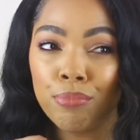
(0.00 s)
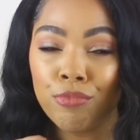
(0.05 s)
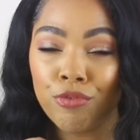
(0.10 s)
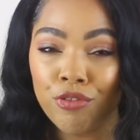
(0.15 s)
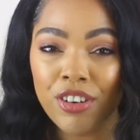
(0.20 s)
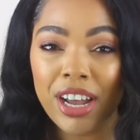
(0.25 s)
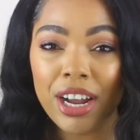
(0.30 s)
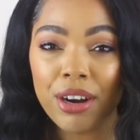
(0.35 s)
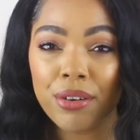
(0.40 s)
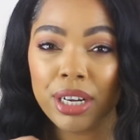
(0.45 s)

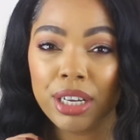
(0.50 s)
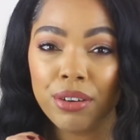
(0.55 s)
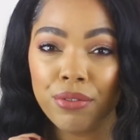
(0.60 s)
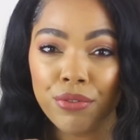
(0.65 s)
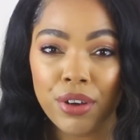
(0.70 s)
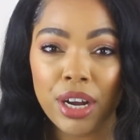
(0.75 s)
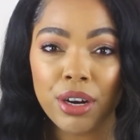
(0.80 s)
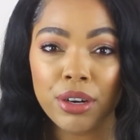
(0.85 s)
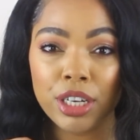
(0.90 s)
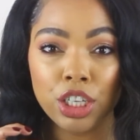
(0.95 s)
very,
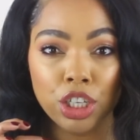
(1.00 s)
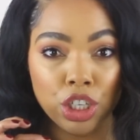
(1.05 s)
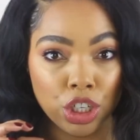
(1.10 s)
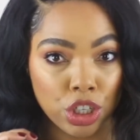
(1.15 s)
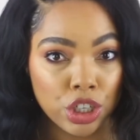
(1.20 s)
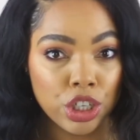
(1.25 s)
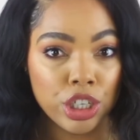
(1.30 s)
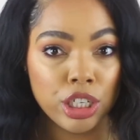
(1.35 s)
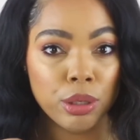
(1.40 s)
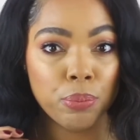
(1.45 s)
very
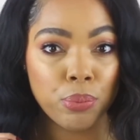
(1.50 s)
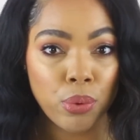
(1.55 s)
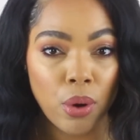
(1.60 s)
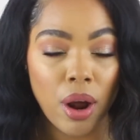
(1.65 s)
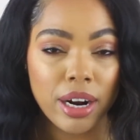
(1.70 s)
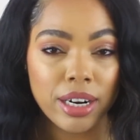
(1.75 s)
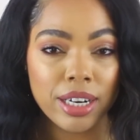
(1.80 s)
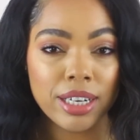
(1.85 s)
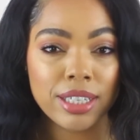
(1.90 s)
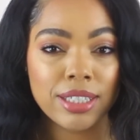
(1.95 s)
good
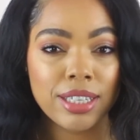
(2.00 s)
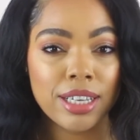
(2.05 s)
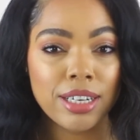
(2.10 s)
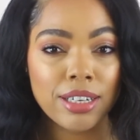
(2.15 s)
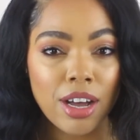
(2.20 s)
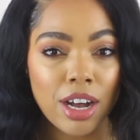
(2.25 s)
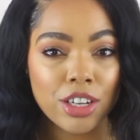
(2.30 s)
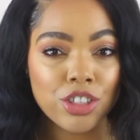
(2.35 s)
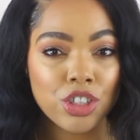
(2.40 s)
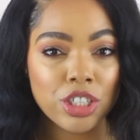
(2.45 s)
products. They're
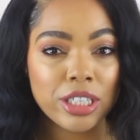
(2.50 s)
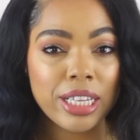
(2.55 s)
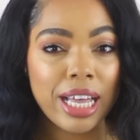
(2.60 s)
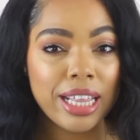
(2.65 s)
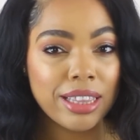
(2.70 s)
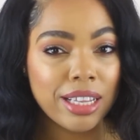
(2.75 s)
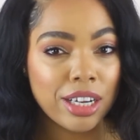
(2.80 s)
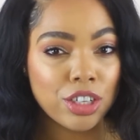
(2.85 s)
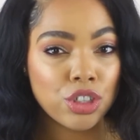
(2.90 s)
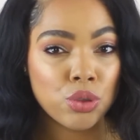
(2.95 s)
not just
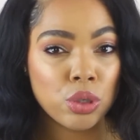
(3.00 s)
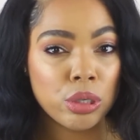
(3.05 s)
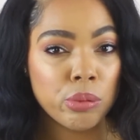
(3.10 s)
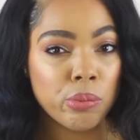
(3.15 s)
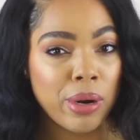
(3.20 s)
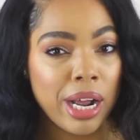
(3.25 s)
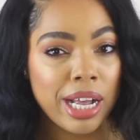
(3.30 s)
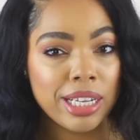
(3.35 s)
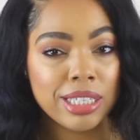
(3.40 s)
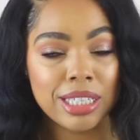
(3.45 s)
that luxury
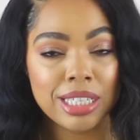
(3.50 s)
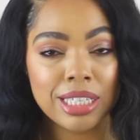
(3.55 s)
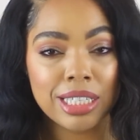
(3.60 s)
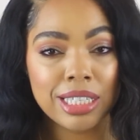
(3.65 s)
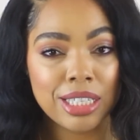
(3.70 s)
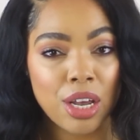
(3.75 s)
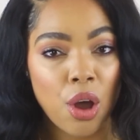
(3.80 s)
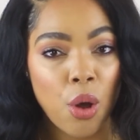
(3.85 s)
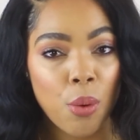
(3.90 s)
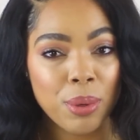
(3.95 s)
brands that
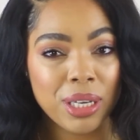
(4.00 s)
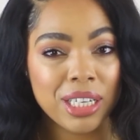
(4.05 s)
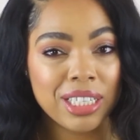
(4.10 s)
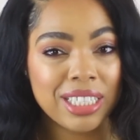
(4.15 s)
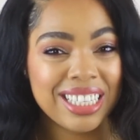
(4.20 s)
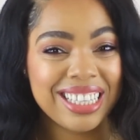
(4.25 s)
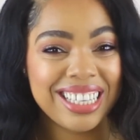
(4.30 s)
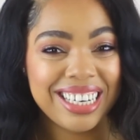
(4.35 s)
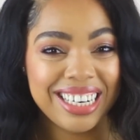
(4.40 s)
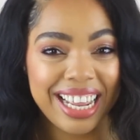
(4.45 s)
sell
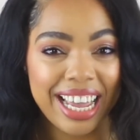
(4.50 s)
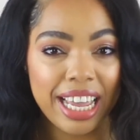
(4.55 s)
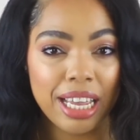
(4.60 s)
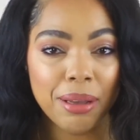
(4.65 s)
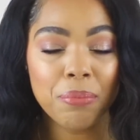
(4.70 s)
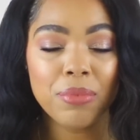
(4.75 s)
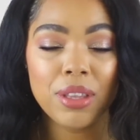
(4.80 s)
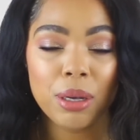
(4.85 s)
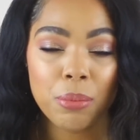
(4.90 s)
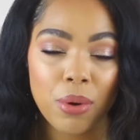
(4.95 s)
because of the
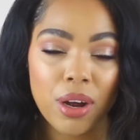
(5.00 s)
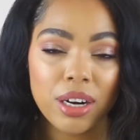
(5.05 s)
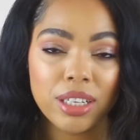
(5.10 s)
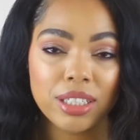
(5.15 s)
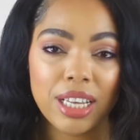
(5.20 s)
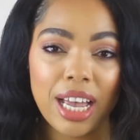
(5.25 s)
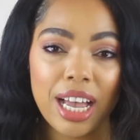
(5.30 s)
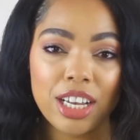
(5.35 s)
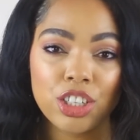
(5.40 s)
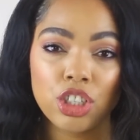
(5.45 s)
name. Their
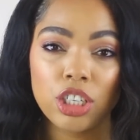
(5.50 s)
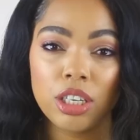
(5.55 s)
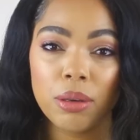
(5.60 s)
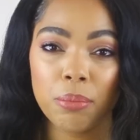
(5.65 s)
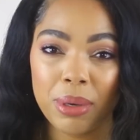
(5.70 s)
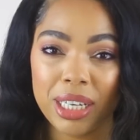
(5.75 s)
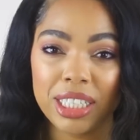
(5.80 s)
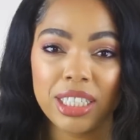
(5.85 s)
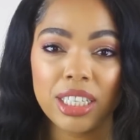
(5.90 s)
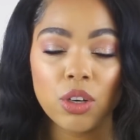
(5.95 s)
products are actually
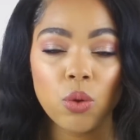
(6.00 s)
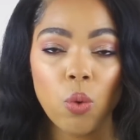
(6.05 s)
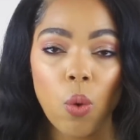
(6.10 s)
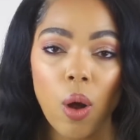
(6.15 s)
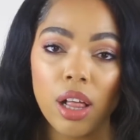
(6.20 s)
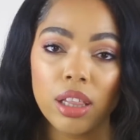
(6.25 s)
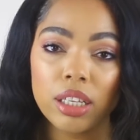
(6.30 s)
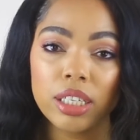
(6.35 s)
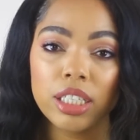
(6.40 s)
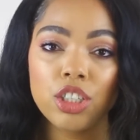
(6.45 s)
amazing
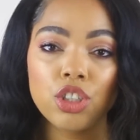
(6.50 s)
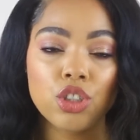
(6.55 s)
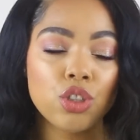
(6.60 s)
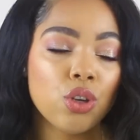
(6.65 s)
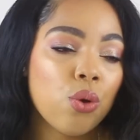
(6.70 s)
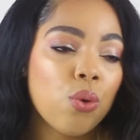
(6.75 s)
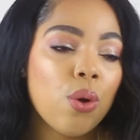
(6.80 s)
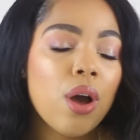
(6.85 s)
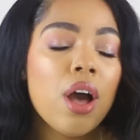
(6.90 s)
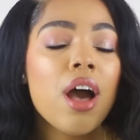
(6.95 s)
quality.
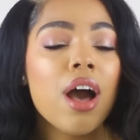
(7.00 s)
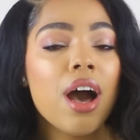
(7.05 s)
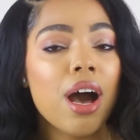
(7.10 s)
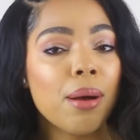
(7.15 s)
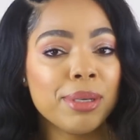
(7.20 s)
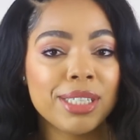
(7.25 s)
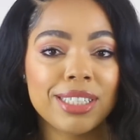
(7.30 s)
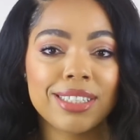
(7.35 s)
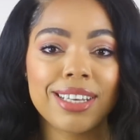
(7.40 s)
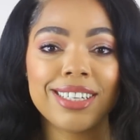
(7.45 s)
So
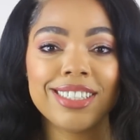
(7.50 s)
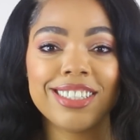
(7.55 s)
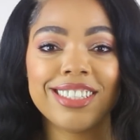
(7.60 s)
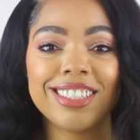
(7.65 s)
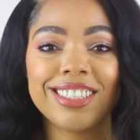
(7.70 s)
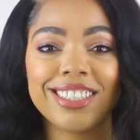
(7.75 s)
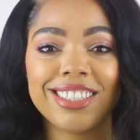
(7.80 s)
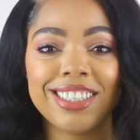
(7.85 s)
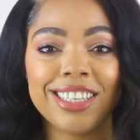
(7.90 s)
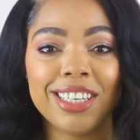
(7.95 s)
I'm excited
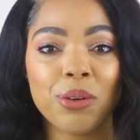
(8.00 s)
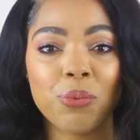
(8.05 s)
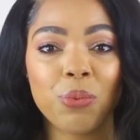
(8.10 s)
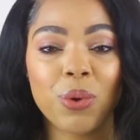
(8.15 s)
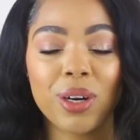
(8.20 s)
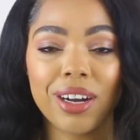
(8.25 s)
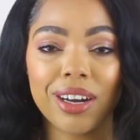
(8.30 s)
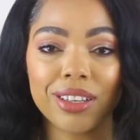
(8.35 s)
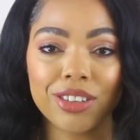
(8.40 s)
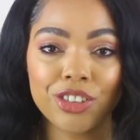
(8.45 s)
to see
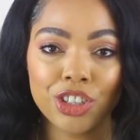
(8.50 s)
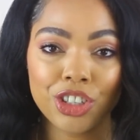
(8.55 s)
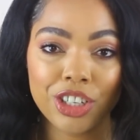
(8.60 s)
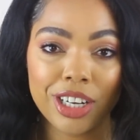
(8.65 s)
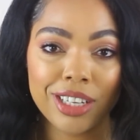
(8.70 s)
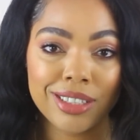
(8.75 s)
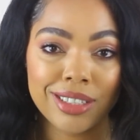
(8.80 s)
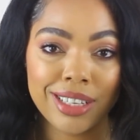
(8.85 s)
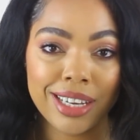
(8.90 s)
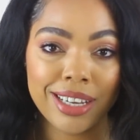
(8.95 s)
what other
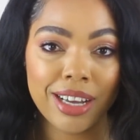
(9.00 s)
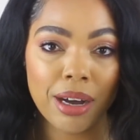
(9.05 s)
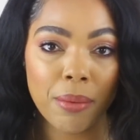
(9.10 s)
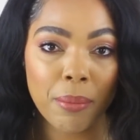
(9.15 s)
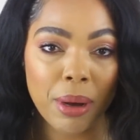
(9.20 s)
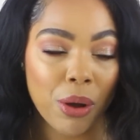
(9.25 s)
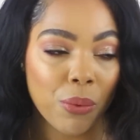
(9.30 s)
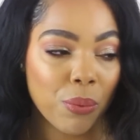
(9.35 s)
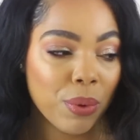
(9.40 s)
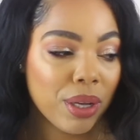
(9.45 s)
shades they
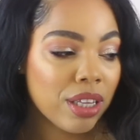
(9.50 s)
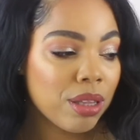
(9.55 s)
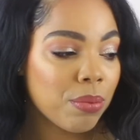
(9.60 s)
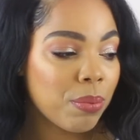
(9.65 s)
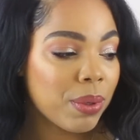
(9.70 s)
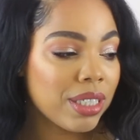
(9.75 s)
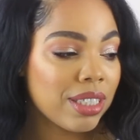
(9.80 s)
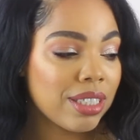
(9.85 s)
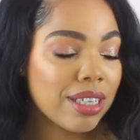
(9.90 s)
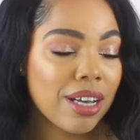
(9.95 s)
come out with.
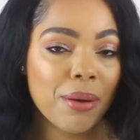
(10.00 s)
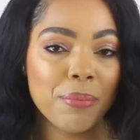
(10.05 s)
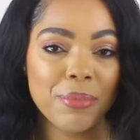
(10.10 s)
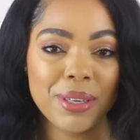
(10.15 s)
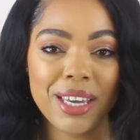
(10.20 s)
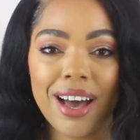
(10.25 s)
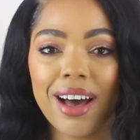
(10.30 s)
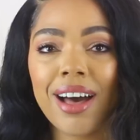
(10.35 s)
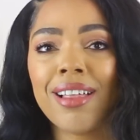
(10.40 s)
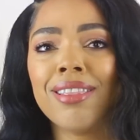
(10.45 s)
But um,
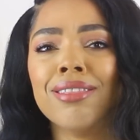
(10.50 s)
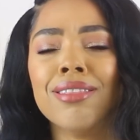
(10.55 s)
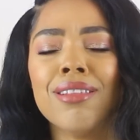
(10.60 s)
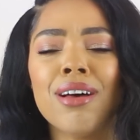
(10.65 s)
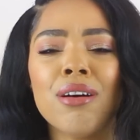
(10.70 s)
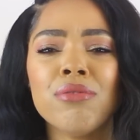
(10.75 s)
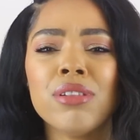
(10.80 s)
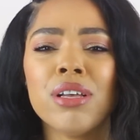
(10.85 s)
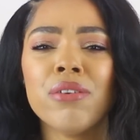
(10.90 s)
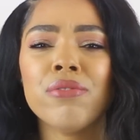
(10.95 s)
yeah, I love,